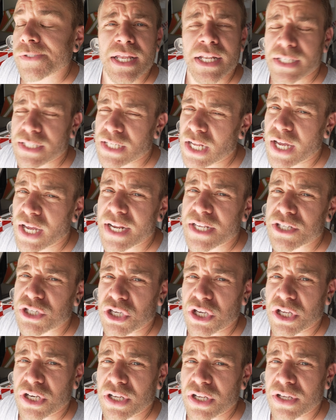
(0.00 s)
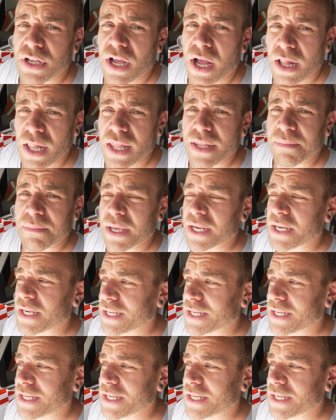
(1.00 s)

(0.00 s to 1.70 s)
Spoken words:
It's not as good, I'll admit.